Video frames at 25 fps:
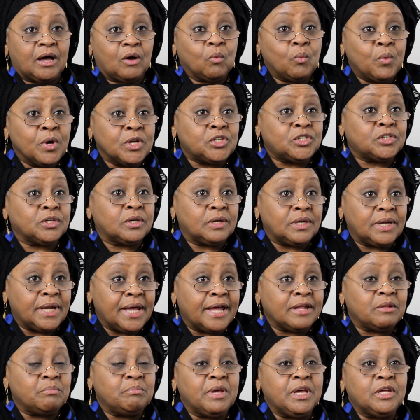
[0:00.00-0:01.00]
which
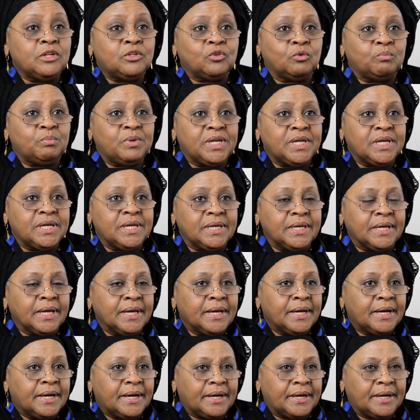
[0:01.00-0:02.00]
led me to be
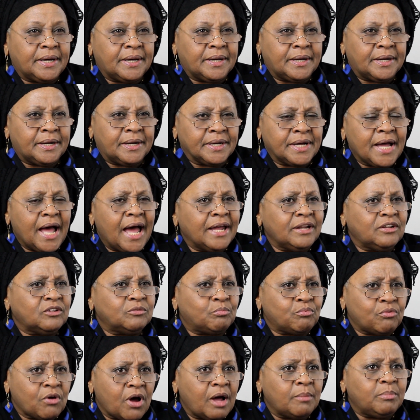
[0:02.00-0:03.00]
kind
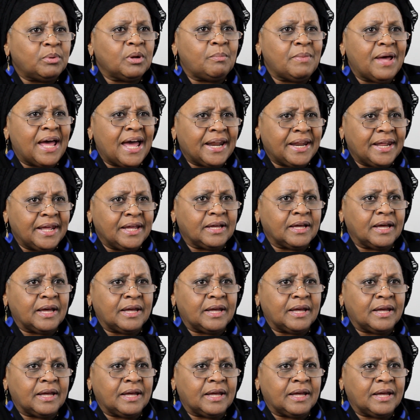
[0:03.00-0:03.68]
of problematic